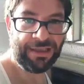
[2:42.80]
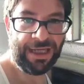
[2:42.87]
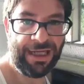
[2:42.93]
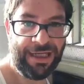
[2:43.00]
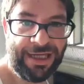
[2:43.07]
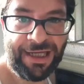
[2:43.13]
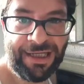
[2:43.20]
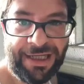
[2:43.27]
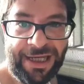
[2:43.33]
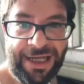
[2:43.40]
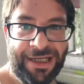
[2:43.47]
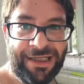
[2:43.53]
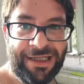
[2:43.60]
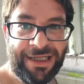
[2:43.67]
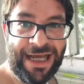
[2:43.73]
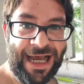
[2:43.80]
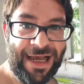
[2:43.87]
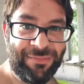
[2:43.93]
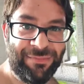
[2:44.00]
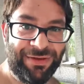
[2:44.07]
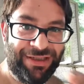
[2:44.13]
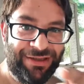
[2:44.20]
Hey, hey, hey,
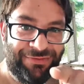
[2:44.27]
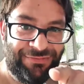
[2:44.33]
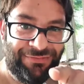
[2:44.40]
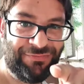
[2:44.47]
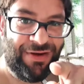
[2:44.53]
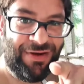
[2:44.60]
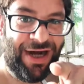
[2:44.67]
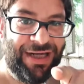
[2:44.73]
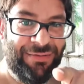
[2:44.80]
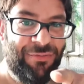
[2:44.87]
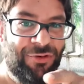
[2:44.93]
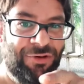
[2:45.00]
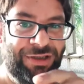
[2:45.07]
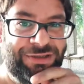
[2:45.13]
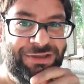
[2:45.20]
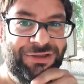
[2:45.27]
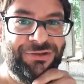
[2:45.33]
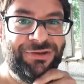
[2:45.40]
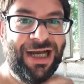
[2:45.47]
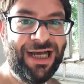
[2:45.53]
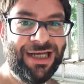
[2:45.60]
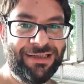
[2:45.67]
happy Friday morning to you
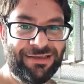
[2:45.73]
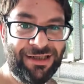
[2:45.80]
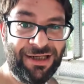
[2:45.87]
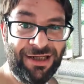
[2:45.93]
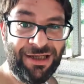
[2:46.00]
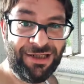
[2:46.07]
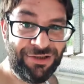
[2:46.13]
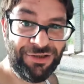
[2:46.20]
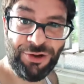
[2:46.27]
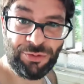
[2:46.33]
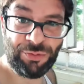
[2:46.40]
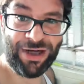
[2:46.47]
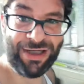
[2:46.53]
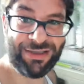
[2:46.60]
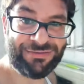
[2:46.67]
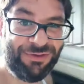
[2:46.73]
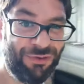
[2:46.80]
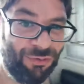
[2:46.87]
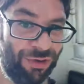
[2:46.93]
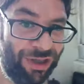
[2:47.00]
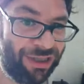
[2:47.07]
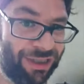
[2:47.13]
guys. No rest for the
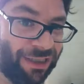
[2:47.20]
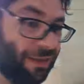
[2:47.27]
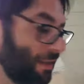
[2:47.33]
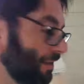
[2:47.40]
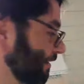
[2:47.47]
wicked.